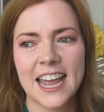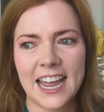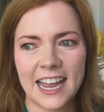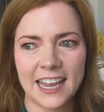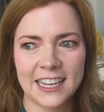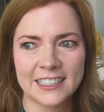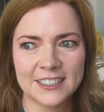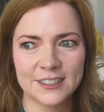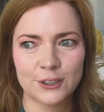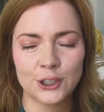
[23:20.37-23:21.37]
And,
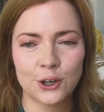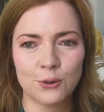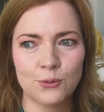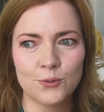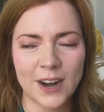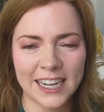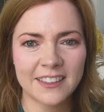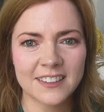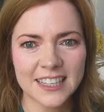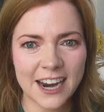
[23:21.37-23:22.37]
you know,
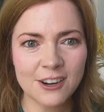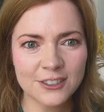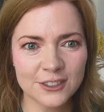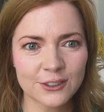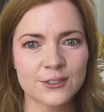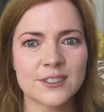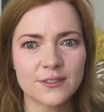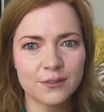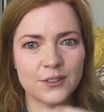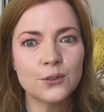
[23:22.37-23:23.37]
writing these characters
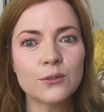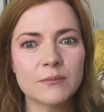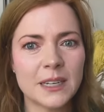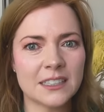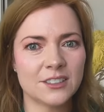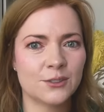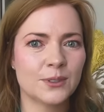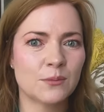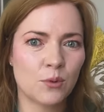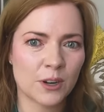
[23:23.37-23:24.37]
fueled me to do
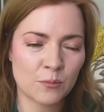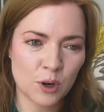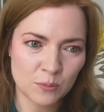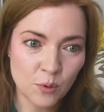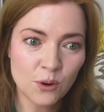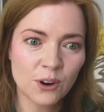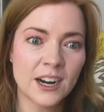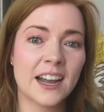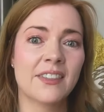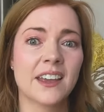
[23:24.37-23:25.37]
it more and more and
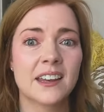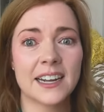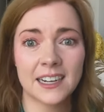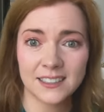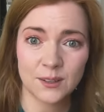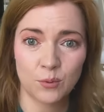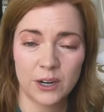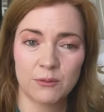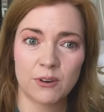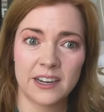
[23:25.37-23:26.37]
more. And then I got to the
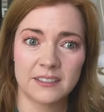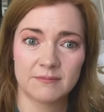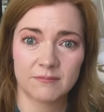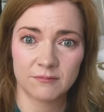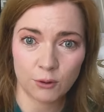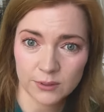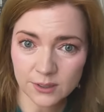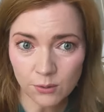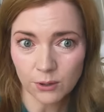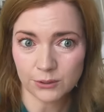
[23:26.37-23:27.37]
point where I wrote a
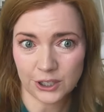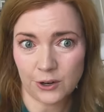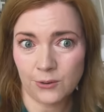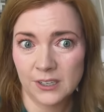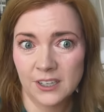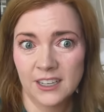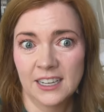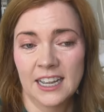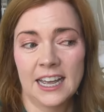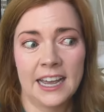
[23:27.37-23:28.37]
solo show.
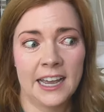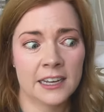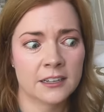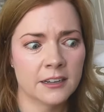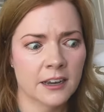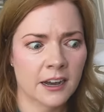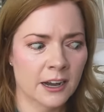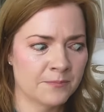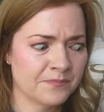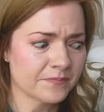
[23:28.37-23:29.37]
And
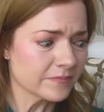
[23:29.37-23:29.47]
um